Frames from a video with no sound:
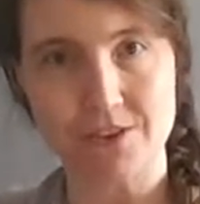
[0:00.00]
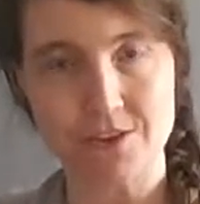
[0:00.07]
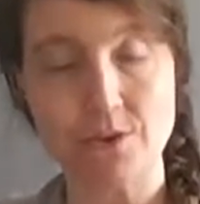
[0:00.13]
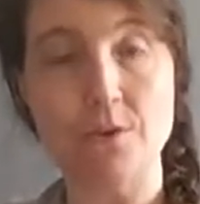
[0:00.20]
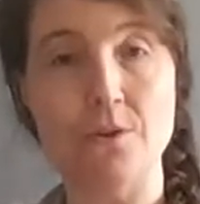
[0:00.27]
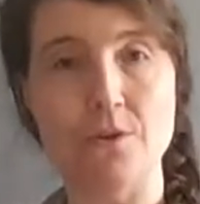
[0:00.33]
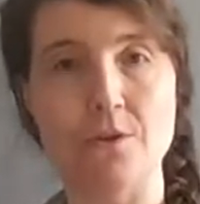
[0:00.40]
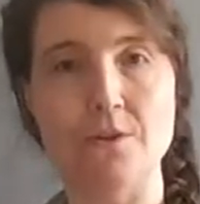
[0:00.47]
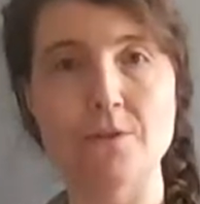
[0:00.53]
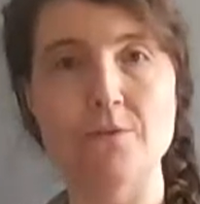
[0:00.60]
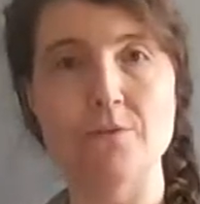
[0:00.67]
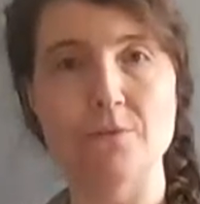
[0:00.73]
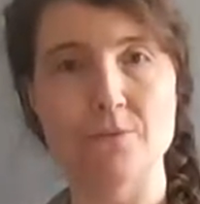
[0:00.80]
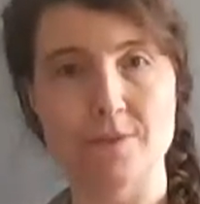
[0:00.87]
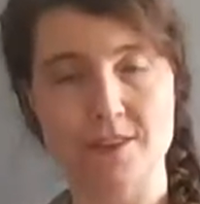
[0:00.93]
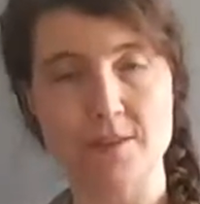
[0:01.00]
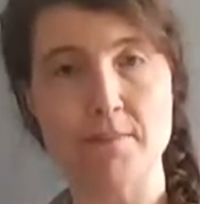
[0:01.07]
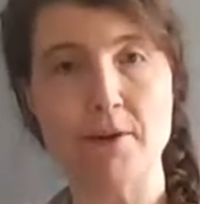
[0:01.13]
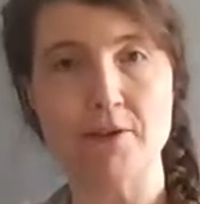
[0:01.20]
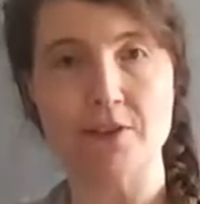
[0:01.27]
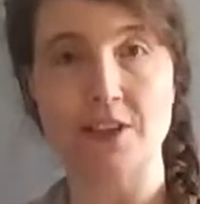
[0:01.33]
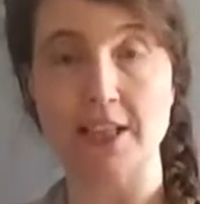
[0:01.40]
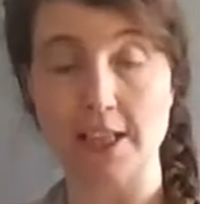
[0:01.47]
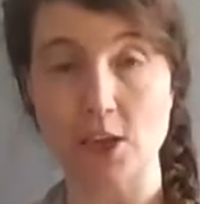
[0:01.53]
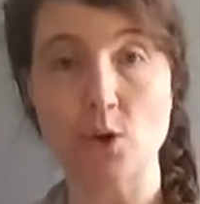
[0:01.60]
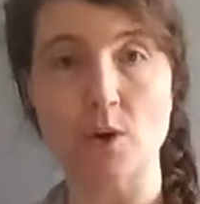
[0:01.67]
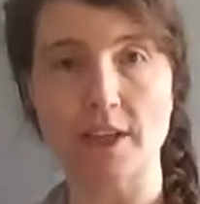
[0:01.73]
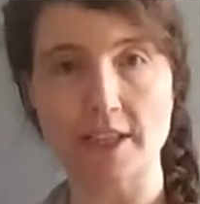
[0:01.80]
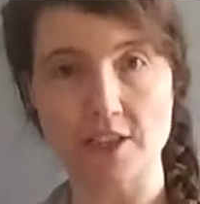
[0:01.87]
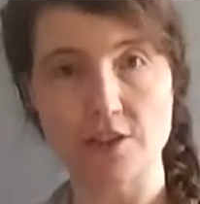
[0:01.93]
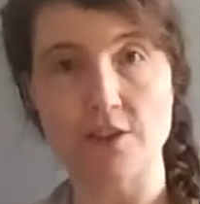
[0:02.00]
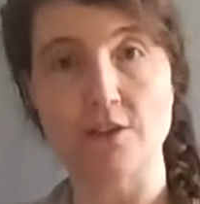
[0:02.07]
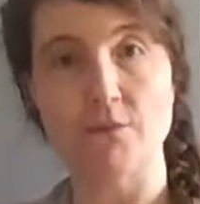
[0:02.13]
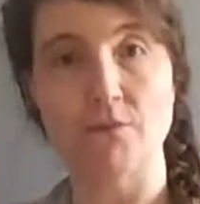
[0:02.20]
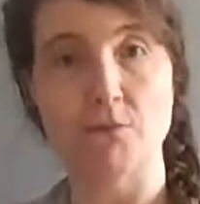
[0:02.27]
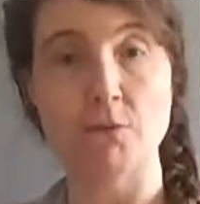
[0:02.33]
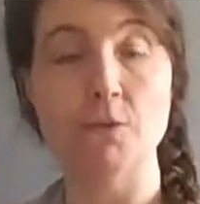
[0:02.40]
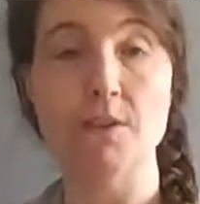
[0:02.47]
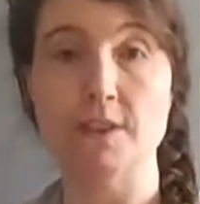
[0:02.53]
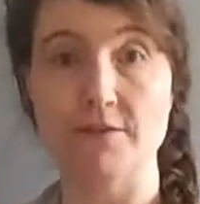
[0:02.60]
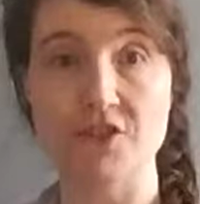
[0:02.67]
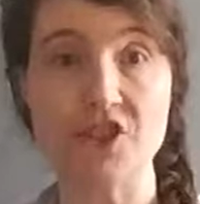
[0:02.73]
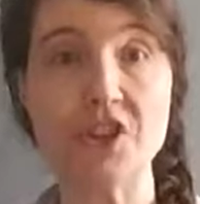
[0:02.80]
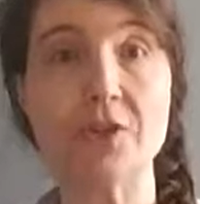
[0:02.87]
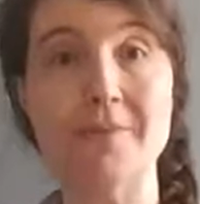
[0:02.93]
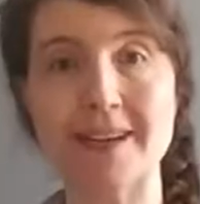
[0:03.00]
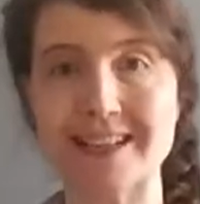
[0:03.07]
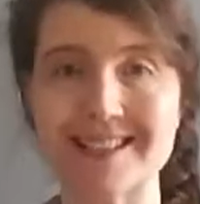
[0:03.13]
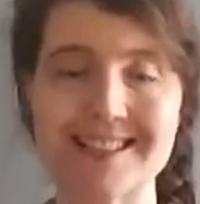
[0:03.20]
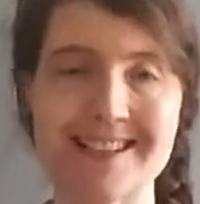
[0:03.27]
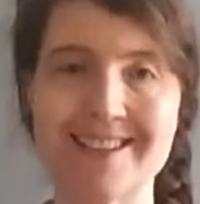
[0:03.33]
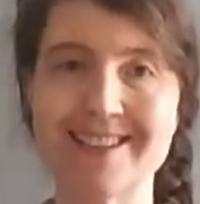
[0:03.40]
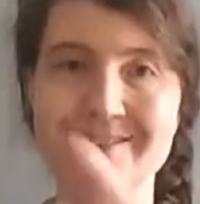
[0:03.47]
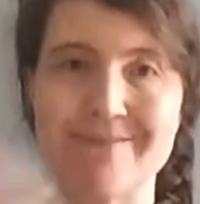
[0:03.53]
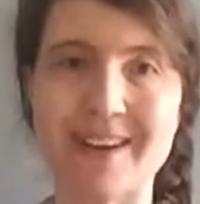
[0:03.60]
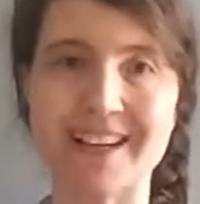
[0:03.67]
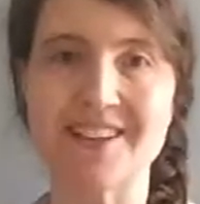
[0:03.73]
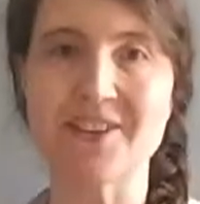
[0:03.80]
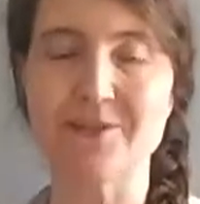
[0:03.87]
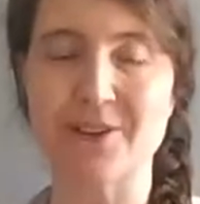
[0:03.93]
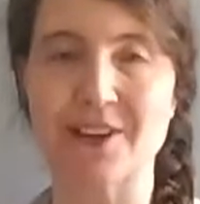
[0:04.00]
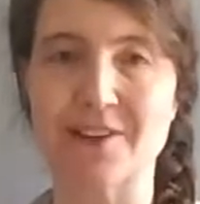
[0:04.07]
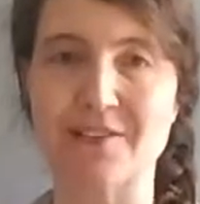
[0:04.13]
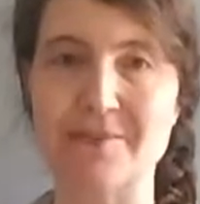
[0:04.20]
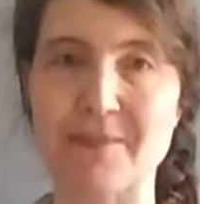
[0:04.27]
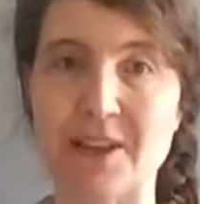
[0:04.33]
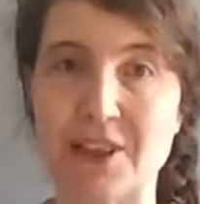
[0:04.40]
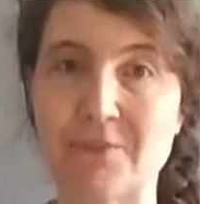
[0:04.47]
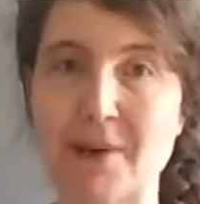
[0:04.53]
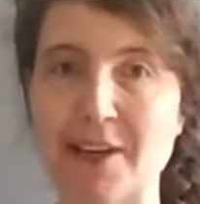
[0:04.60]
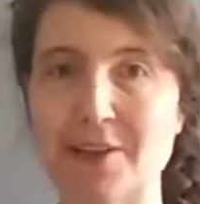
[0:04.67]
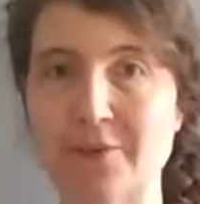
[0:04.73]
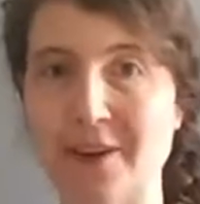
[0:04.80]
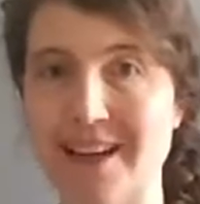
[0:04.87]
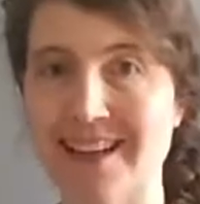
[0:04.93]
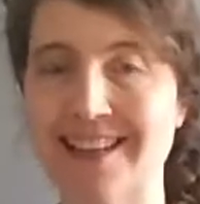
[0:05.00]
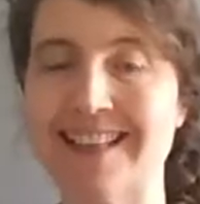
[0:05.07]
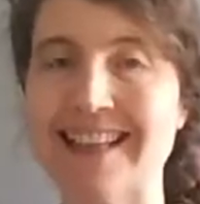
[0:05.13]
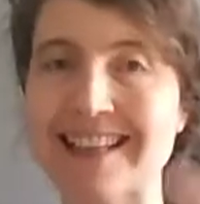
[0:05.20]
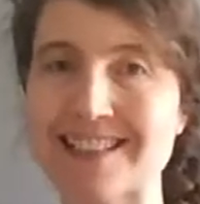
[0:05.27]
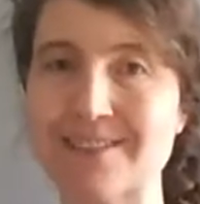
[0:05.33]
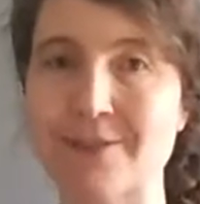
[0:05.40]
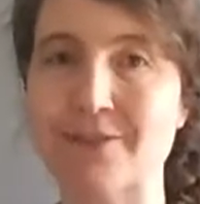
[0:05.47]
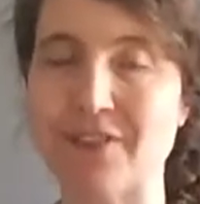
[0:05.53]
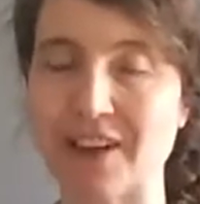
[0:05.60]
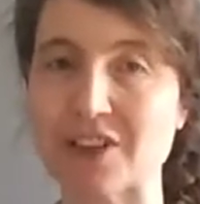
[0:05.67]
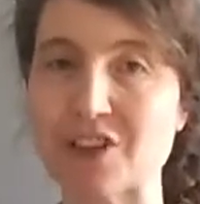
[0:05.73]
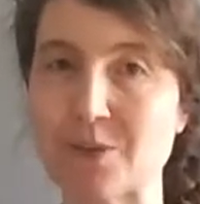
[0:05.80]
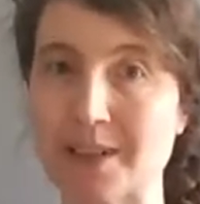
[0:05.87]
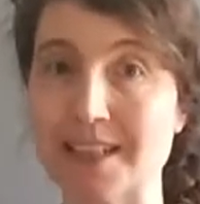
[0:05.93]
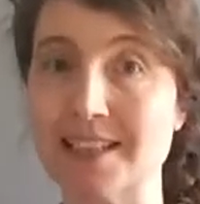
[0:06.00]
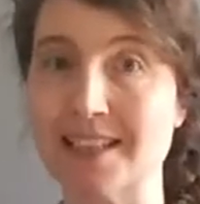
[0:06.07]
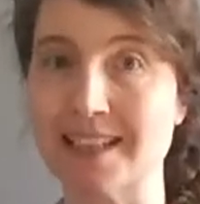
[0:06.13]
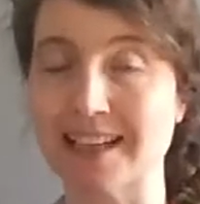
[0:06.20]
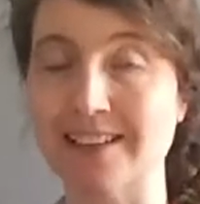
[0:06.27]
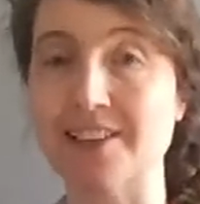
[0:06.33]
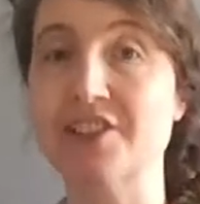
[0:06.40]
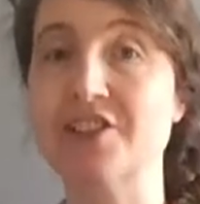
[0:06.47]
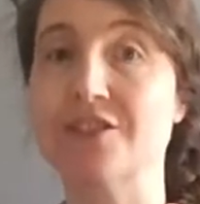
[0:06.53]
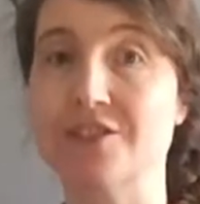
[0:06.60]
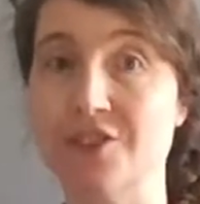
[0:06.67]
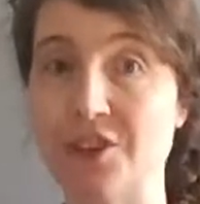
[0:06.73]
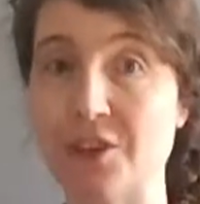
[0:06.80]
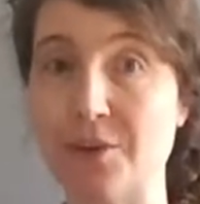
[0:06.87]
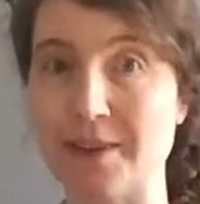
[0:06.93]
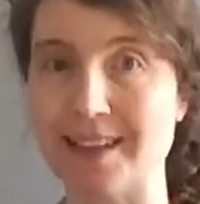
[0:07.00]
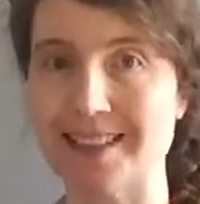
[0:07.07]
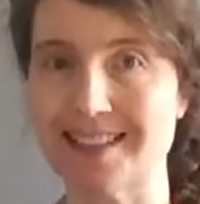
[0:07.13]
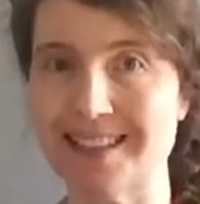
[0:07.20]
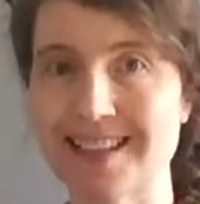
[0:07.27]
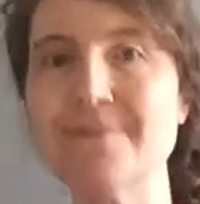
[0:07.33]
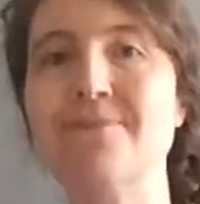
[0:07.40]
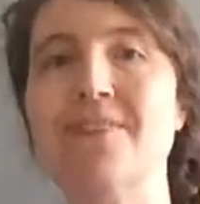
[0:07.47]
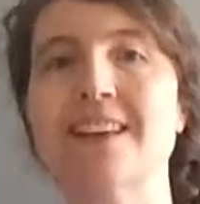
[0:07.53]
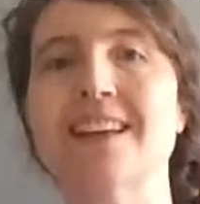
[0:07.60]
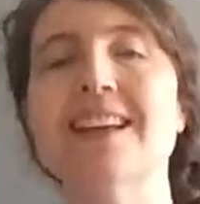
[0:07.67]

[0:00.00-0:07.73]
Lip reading: Seoul, supposedly according to the rules of geomancy, my new word of the month, by the way, that's what feng shui is in English, geomancy.